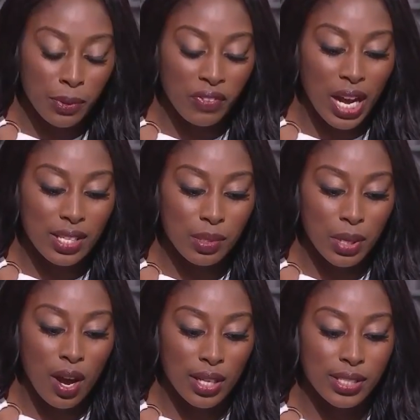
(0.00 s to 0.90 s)
provide some
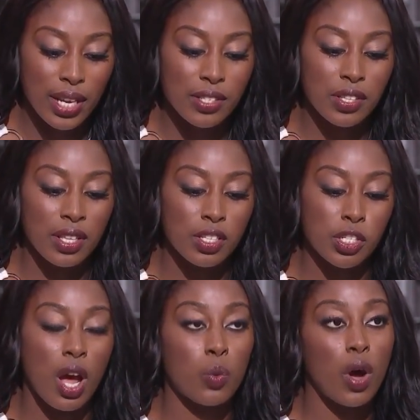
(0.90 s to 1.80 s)
context to this
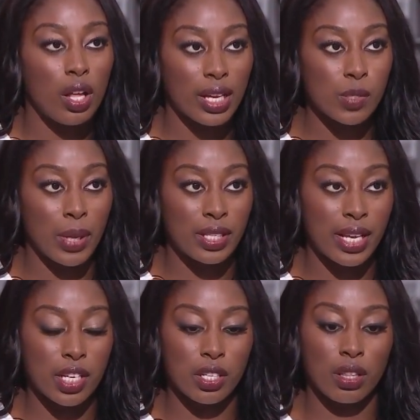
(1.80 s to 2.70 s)
John Wall
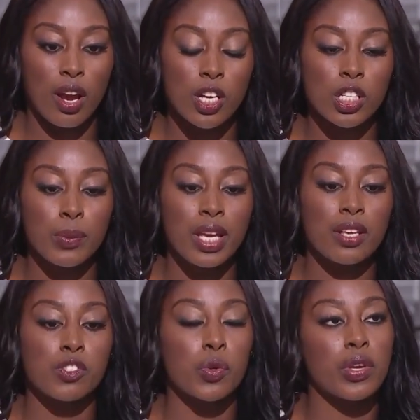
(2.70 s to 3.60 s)
expectation, largely
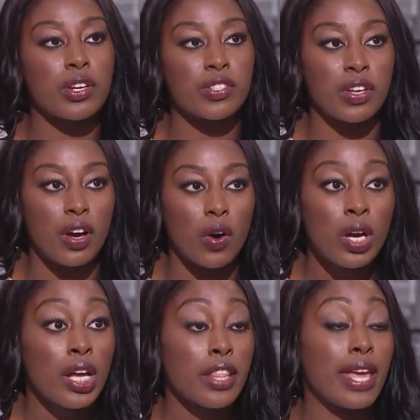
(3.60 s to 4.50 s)
because two years ago
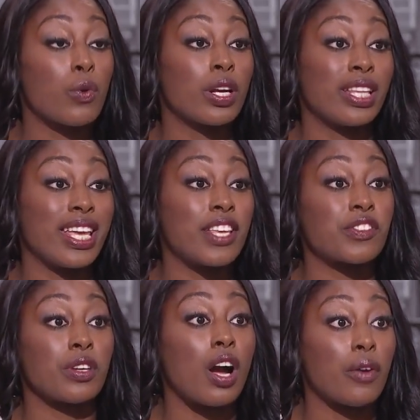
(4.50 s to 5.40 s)
they were in the
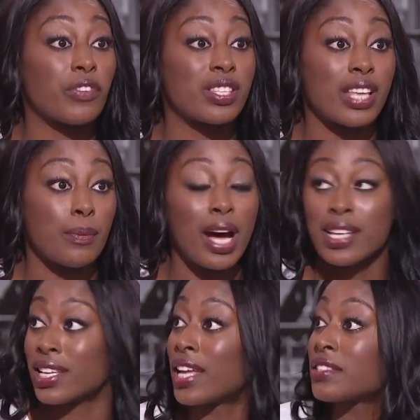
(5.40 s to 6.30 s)
Eastern Conference
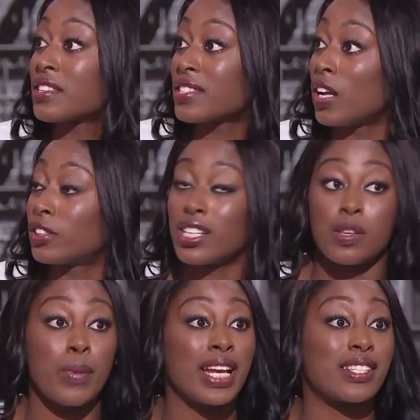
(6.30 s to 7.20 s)
semis against the Celtics
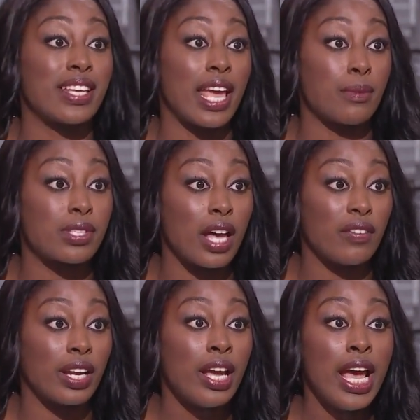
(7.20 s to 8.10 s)
and made it to Game
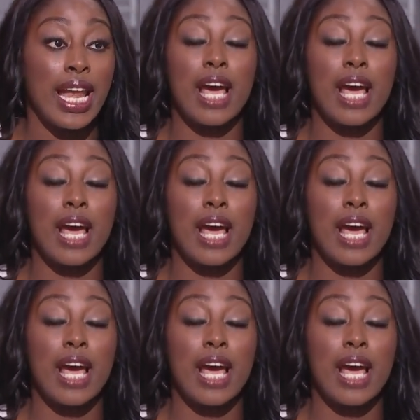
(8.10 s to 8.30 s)
Seven, and